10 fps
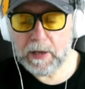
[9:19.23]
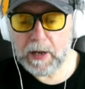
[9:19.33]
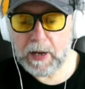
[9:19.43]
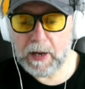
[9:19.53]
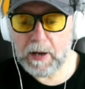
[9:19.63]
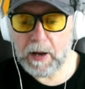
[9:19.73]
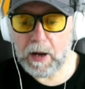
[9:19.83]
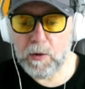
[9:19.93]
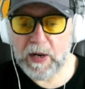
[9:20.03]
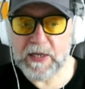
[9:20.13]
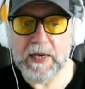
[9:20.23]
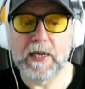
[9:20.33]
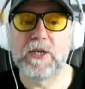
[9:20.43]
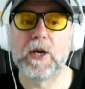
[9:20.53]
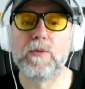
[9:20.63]
I always end
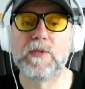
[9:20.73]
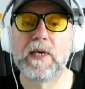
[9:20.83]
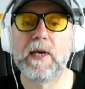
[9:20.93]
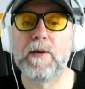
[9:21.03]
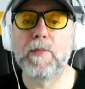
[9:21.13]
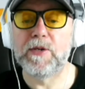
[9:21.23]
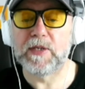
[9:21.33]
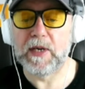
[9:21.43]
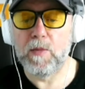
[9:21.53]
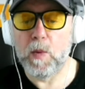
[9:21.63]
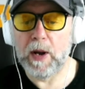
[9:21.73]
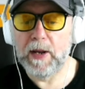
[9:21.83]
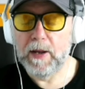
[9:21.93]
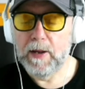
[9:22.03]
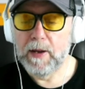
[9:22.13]
these shows in much the same way. I
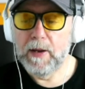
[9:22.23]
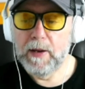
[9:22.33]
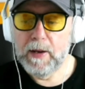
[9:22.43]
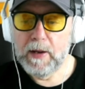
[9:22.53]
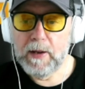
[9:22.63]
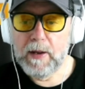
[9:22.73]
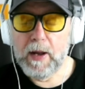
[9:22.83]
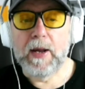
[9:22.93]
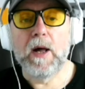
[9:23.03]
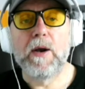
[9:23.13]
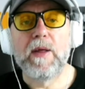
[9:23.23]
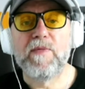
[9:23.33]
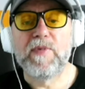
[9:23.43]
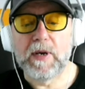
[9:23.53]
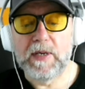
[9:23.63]
can't
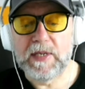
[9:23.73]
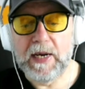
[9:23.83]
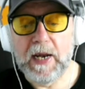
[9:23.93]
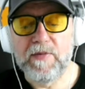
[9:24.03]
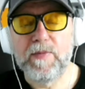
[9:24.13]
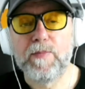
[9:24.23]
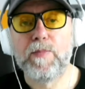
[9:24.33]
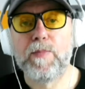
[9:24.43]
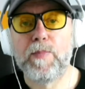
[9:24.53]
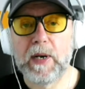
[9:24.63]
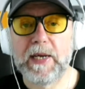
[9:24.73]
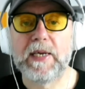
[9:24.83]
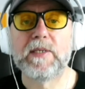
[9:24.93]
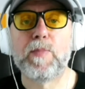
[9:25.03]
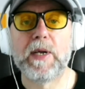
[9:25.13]
emphasize it enough.
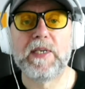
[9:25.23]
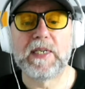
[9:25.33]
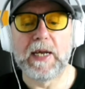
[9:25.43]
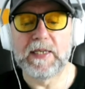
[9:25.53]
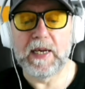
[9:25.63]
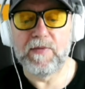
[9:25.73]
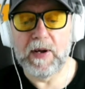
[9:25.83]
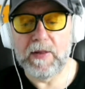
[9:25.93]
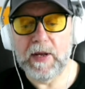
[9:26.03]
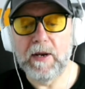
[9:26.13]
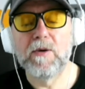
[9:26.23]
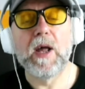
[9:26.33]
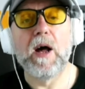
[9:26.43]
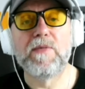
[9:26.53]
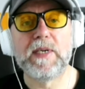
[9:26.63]
Please, please stay safe out there.
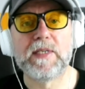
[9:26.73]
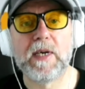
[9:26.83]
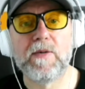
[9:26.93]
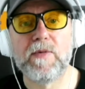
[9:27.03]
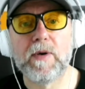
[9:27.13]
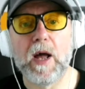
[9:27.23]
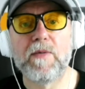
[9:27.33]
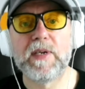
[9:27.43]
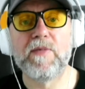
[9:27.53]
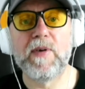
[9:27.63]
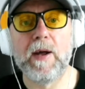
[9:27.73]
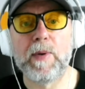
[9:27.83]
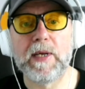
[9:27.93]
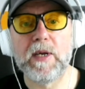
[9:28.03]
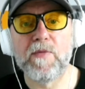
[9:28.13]
Look after yourself, look after your
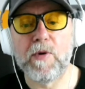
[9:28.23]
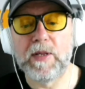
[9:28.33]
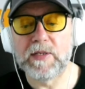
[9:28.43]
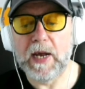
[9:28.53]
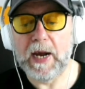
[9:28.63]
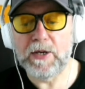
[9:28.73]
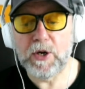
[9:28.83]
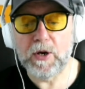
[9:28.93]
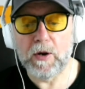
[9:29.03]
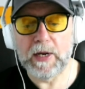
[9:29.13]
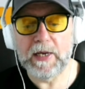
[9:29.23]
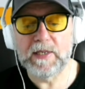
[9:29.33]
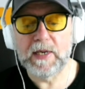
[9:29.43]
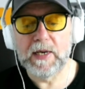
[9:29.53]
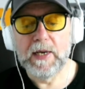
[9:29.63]
family, your friends and your
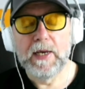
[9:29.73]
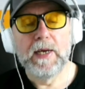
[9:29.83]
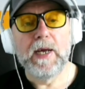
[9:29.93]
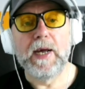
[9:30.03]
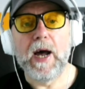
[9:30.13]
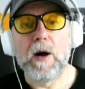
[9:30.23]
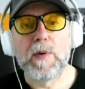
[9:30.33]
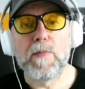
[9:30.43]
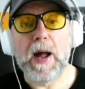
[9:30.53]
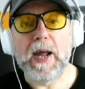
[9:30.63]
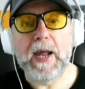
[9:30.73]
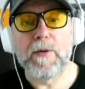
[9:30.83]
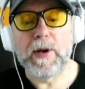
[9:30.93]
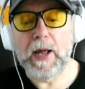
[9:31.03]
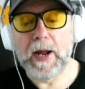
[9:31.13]
colleagues. I'll be back
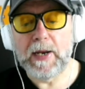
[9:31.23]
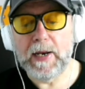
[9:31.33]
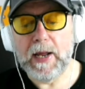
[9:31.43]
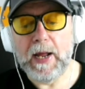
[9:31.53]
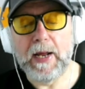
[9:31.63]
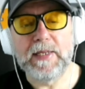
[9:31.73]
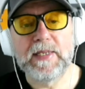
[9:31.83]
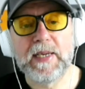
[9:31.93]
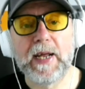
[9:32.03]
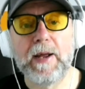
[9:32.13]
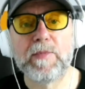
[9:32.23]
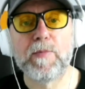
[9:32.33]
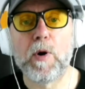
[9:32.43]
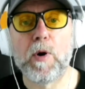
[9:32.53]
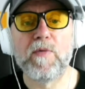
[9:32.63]
here again at 10 a.m.
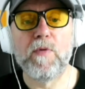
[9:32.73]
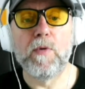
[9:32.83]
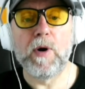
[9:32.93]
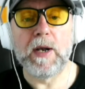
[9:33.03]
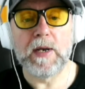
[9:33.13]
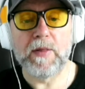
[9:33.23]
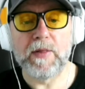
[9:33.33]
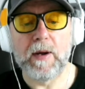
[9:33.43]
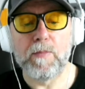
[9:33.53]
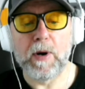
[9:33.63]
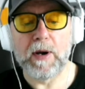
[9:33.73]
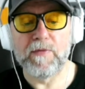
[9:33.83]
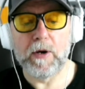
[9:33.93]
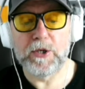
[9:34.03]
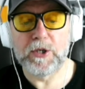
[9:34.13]
tomorrow for another
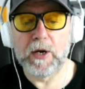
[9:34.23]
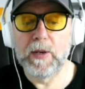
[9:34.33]
Breakfast show.